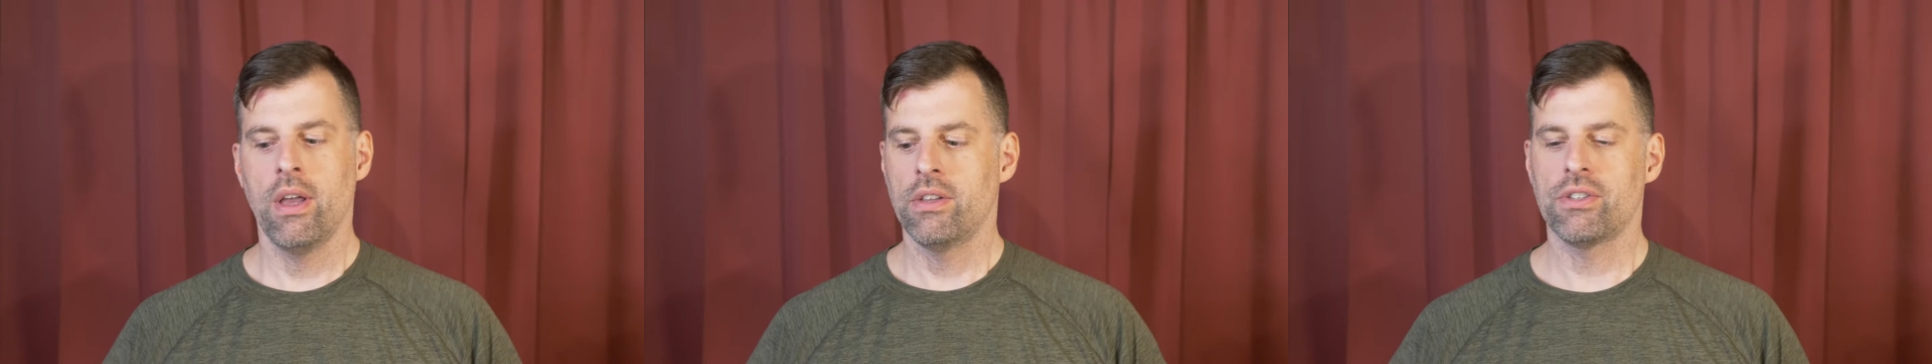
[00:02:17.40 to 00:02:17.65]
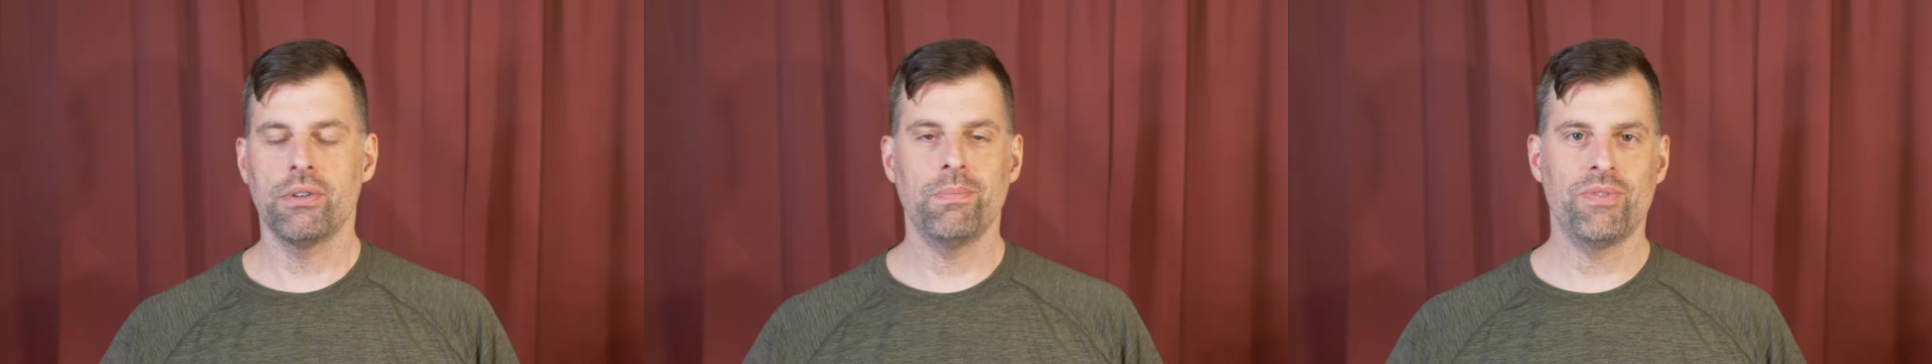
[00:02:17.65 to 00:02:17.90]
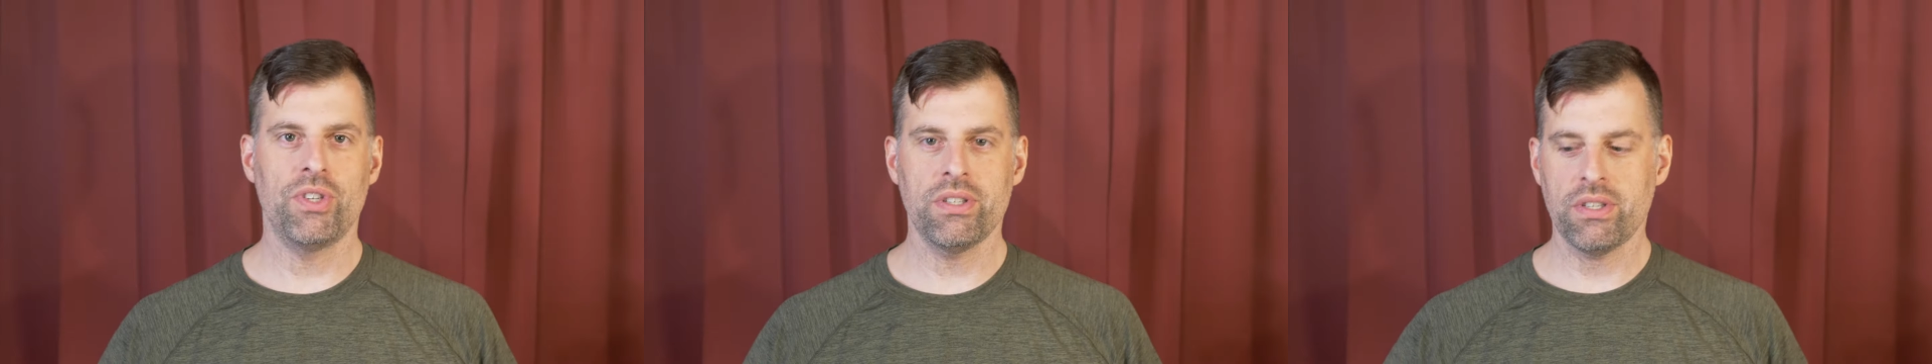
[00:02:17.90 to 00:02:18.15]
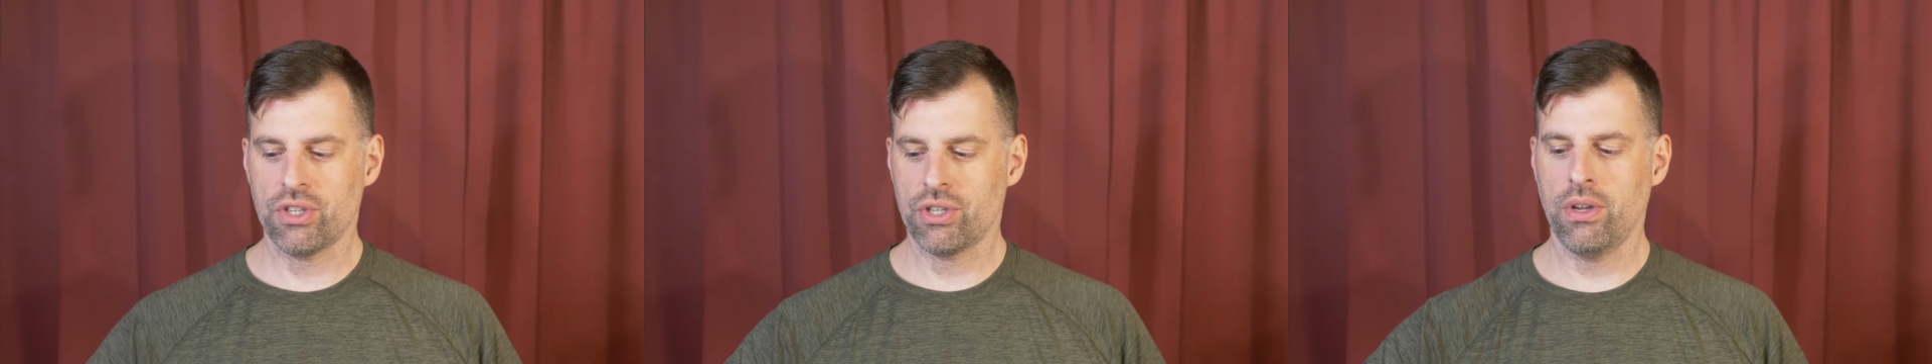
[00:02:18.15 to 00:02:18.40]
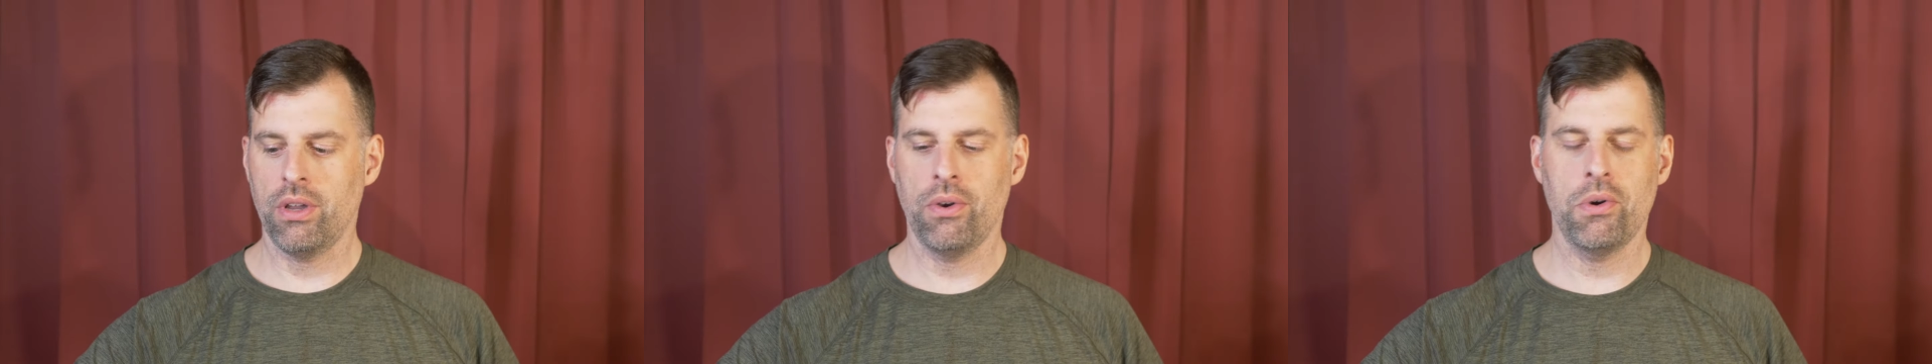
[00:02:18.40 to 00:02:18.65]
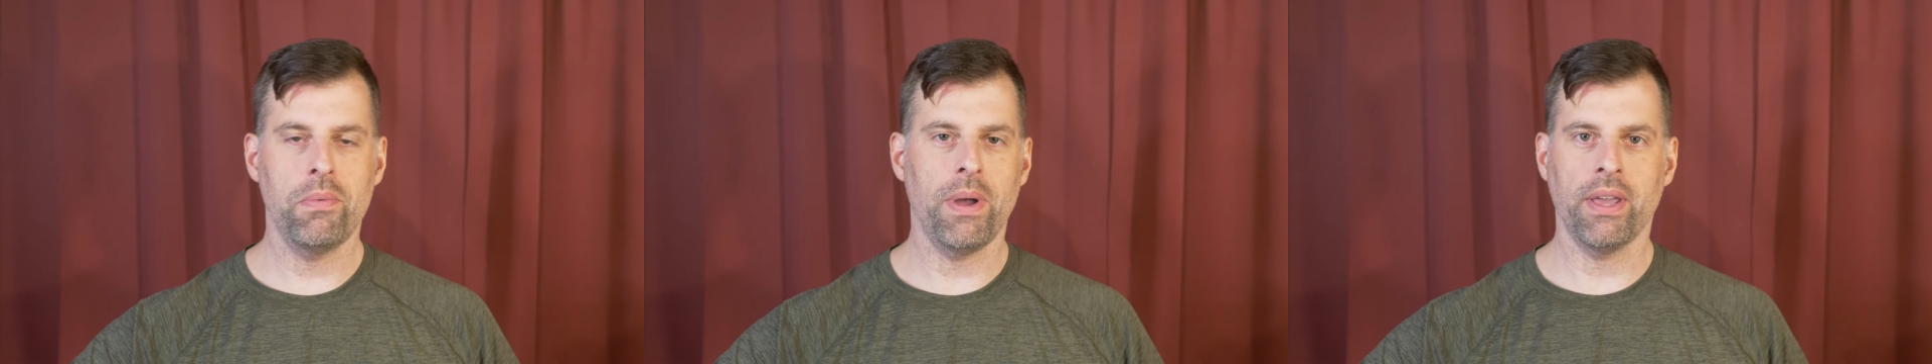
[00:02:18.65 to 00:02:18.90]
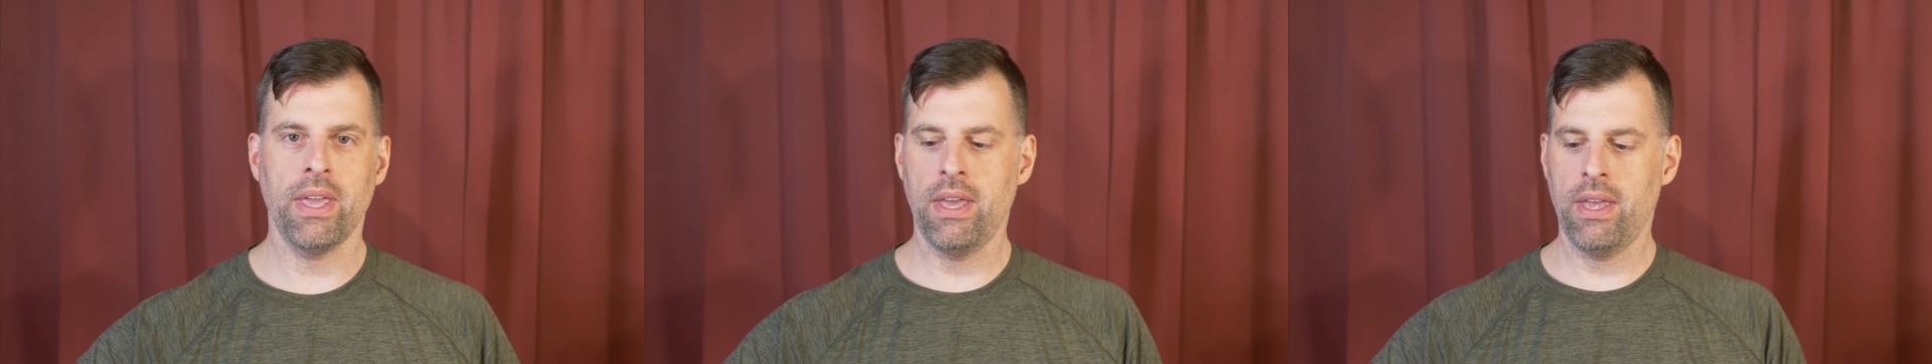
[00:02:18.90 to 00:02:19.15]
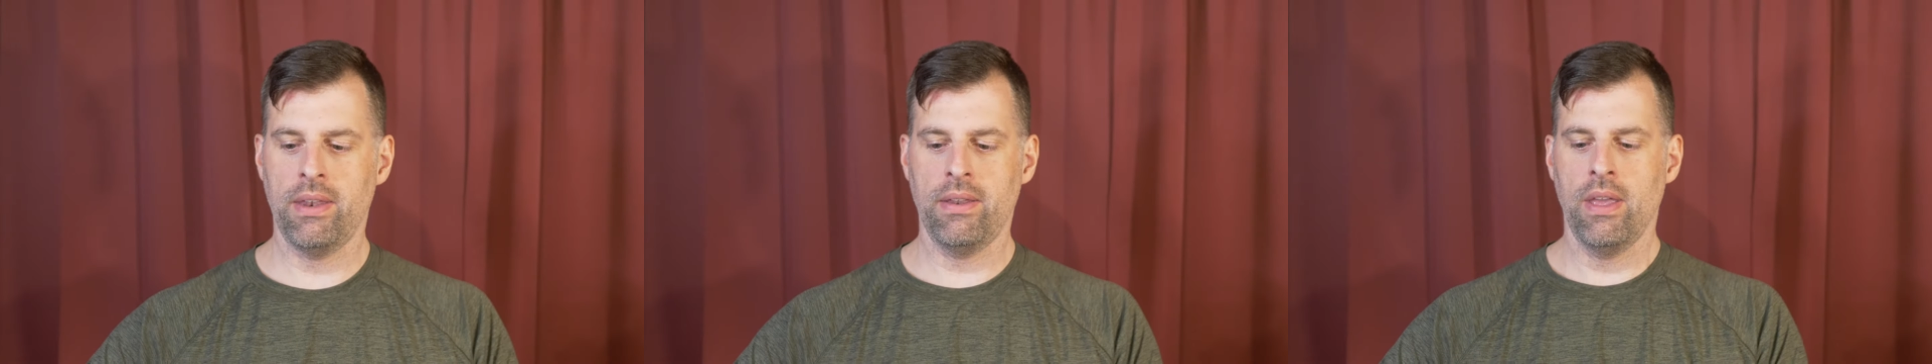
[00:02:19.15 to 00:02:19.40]
So just to show you,
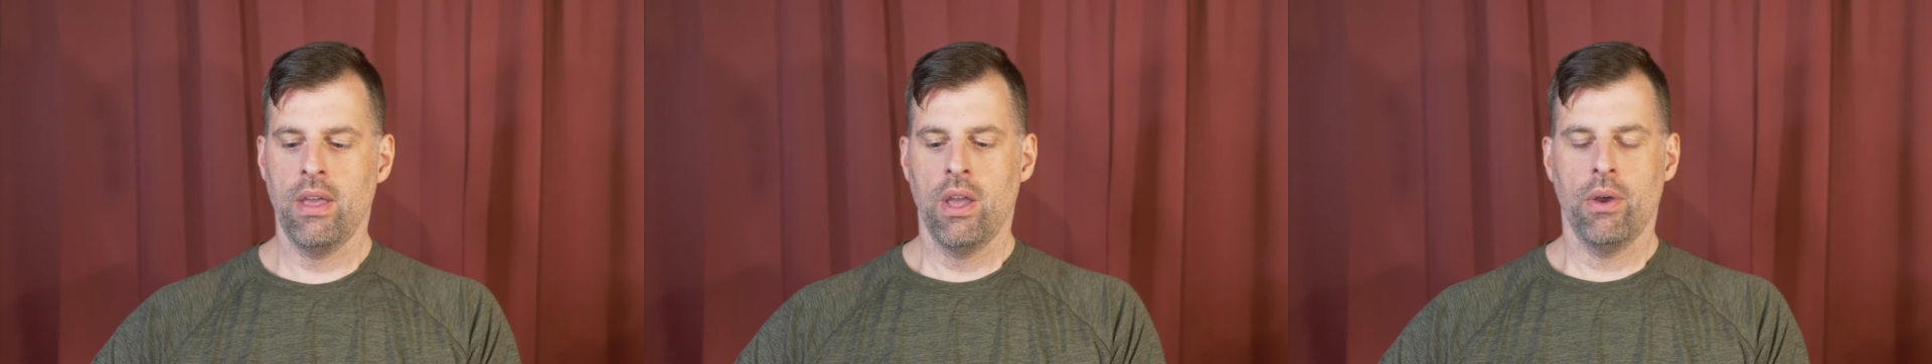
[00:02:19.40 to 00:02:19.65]
again,